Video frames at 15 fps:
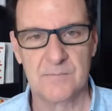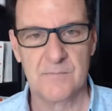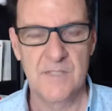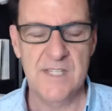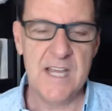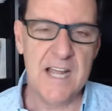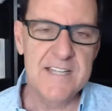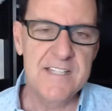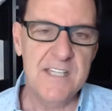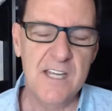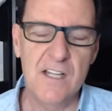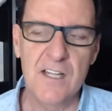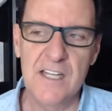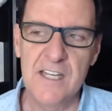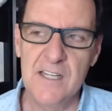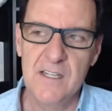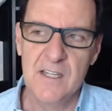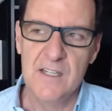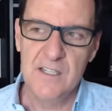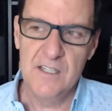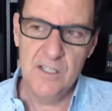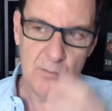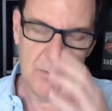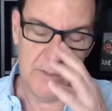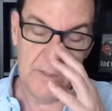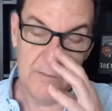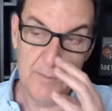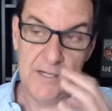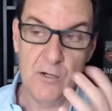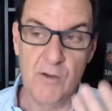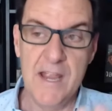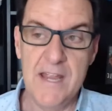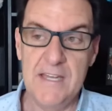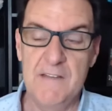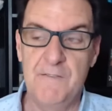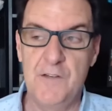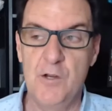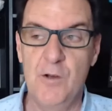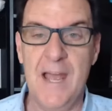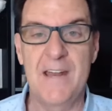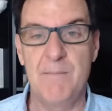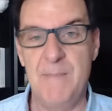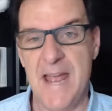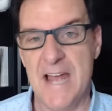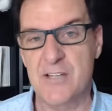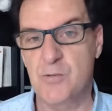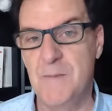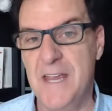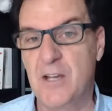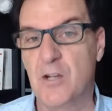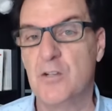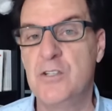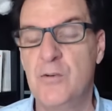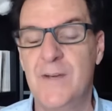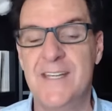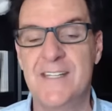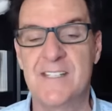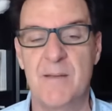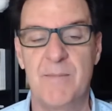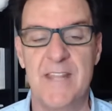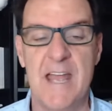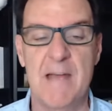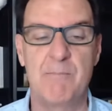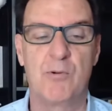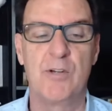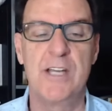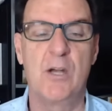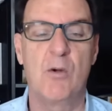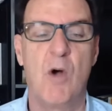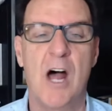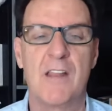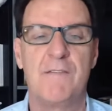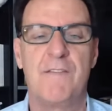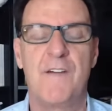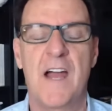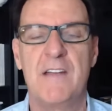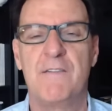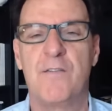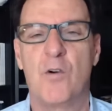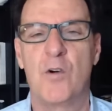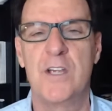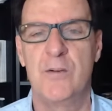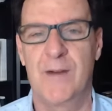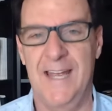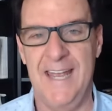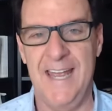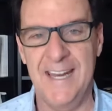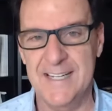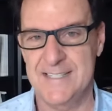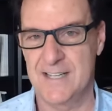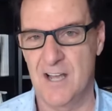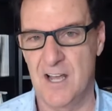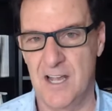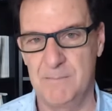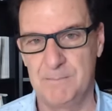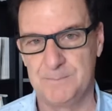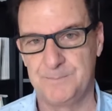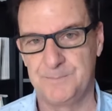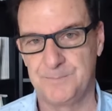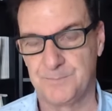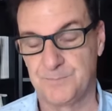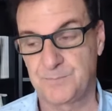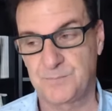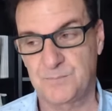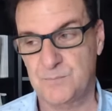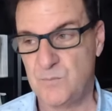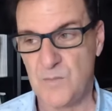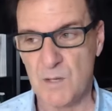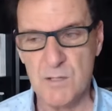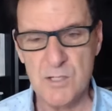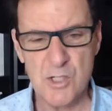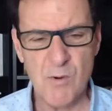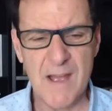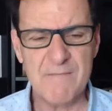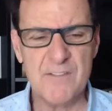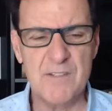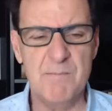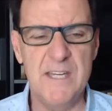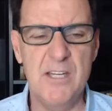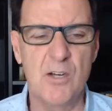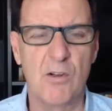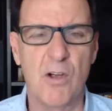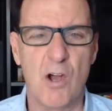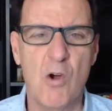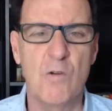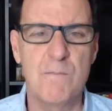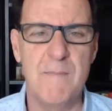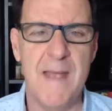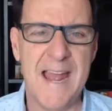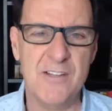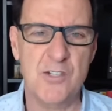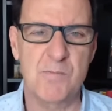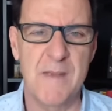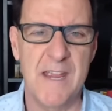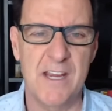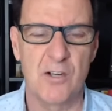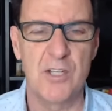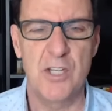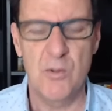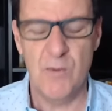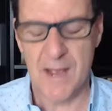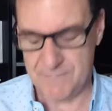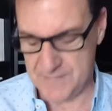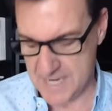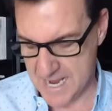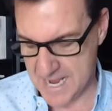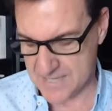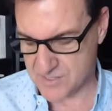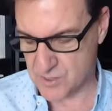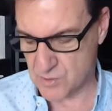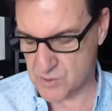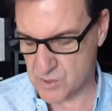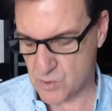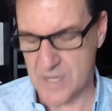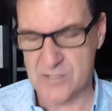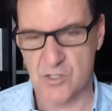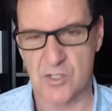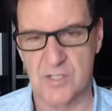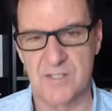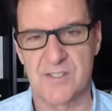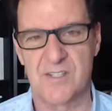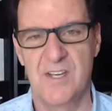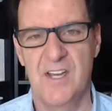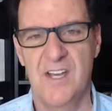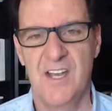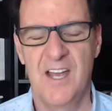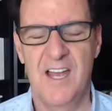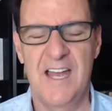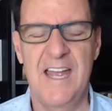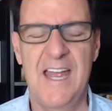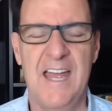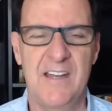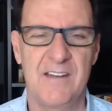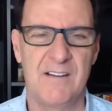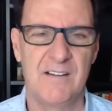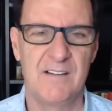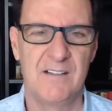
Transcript: See, ideally, it'd be great if you had a matchmaker doing some of that pre qualifying for you ahead of time, but you have to be your own matchmaker. You have to ask those questions ahead.